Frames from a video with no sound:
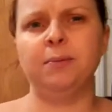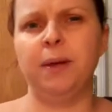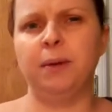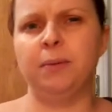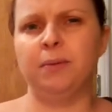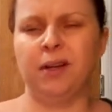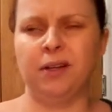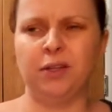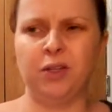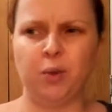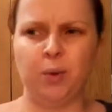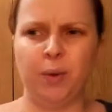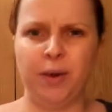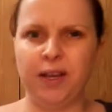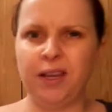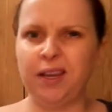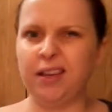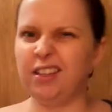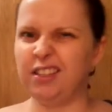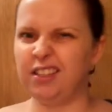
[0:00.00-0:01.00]
but it was like
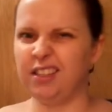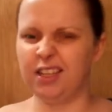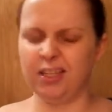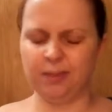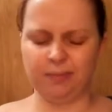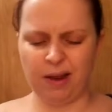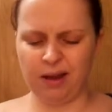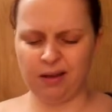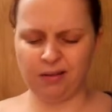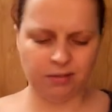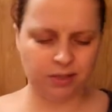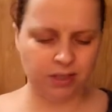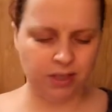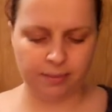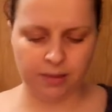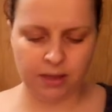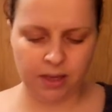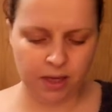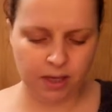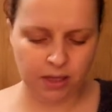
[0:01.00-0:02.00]
£26 or
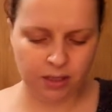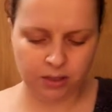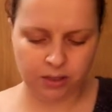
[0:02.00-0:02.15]
something.